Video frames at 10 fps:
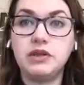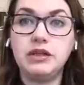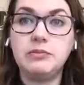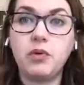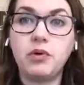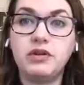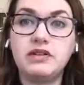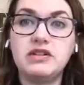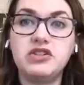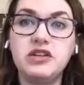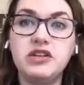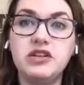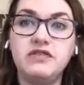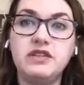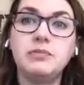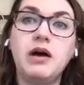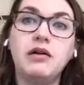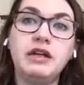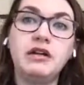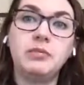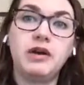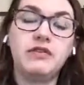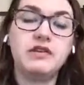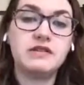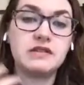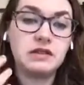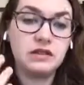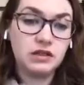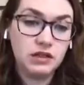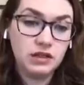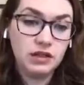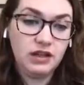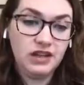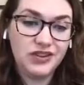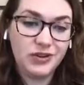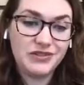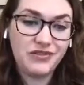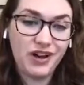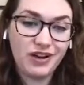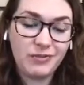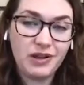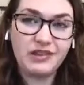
is really important in shifting pollinator preference in terms of